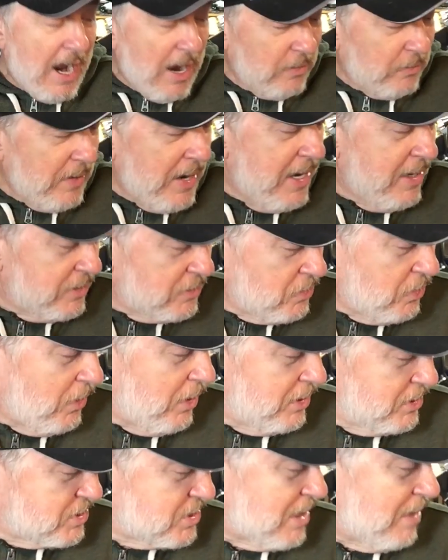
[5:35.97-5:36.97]
I ran
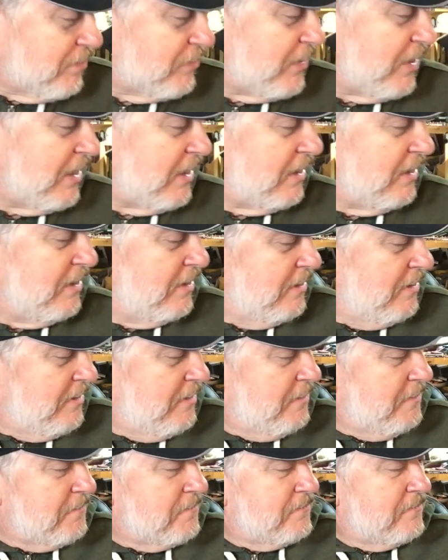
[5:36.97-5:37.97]
across something
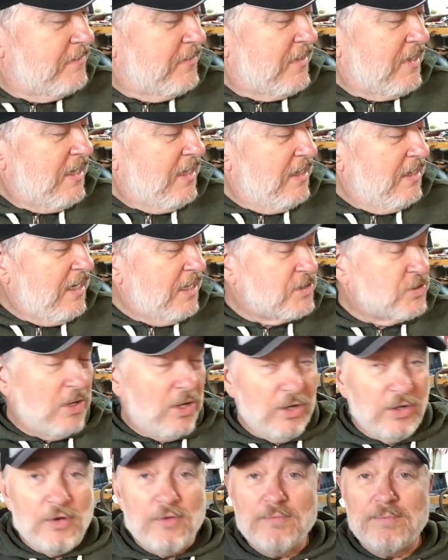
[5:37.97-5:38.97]
not too
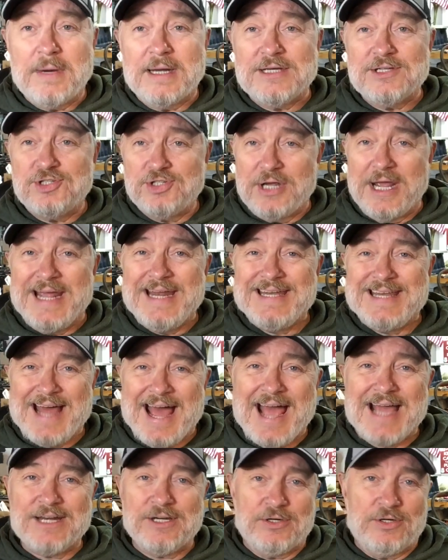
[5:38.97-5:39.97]
long ago, but Jay
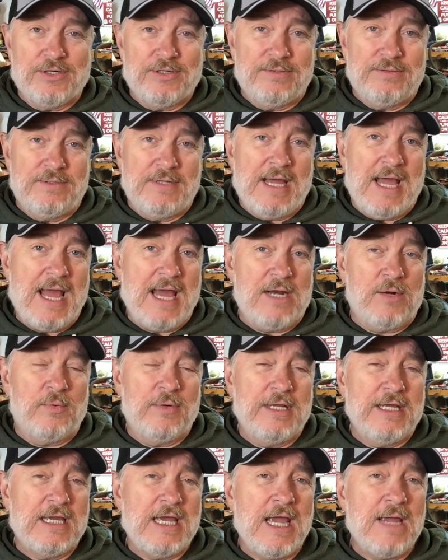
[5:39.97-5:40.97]
Dagner had it
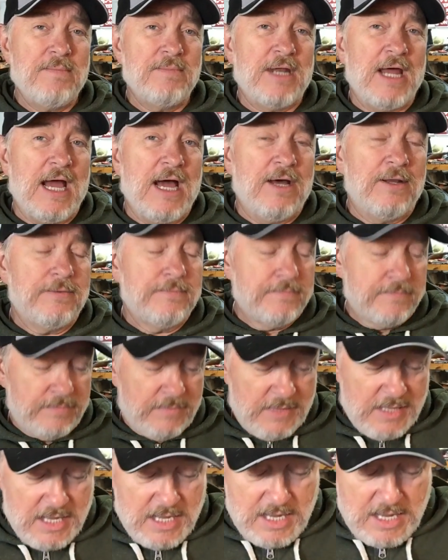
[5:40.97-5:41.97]
when he came down,
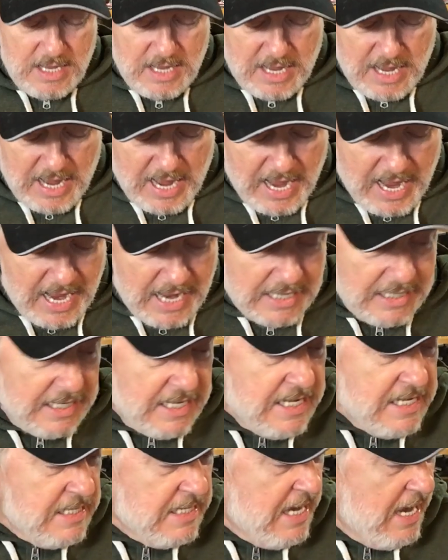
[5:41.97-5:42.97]
and
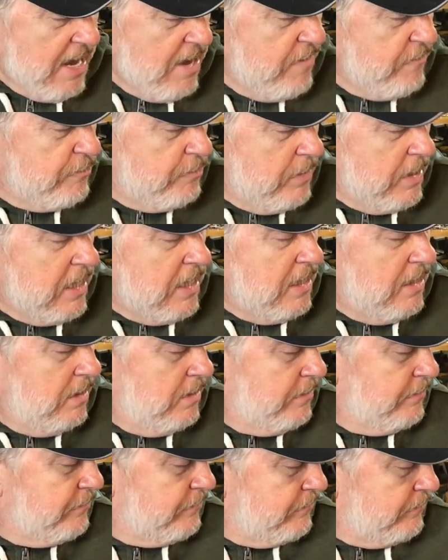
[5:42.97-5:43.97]
he gave me
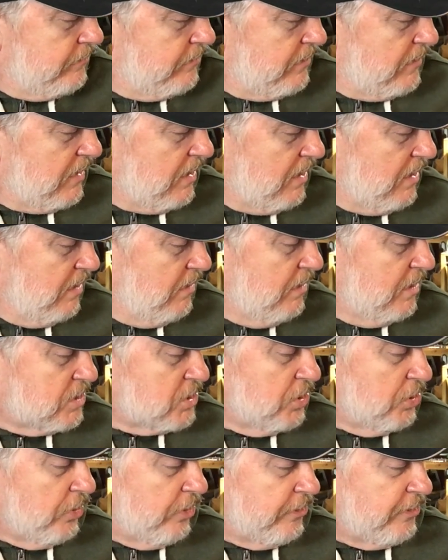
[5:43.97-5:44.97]

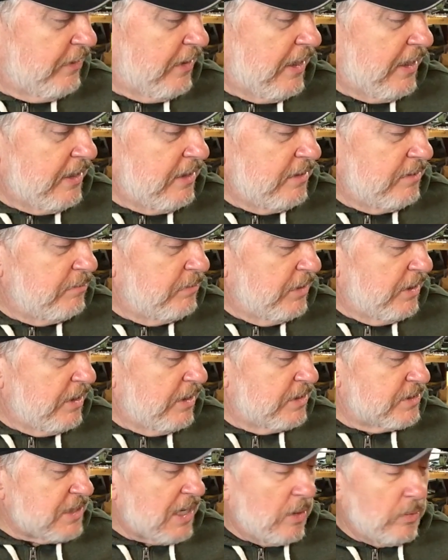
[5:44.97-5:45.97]
this little thing
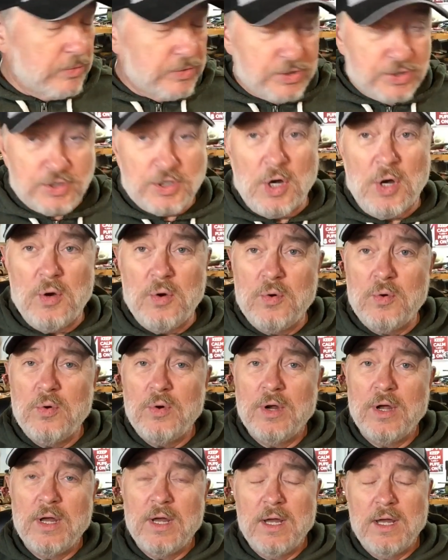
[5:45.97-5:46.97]
because I was
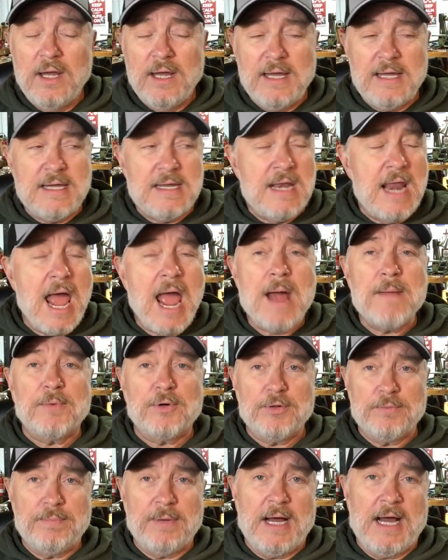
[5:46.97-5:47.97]
so
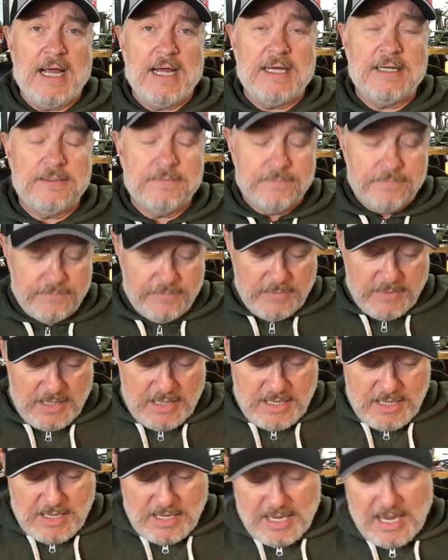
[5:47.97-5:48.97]
enamored by it,
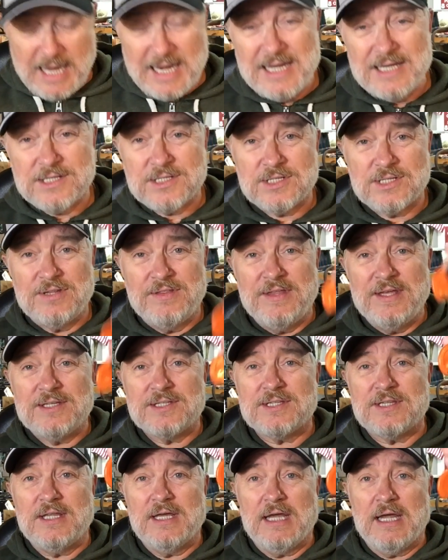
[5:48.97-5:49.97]
and it's
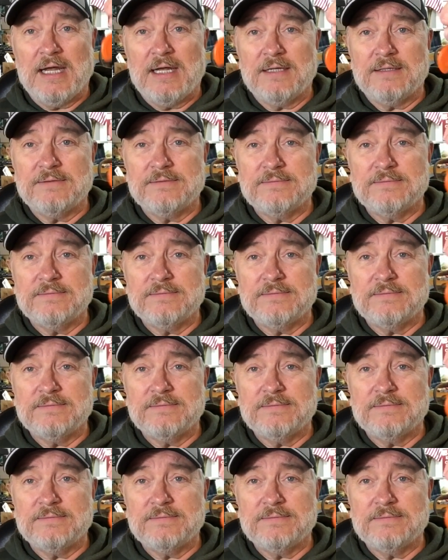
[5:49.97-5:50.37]
this thing.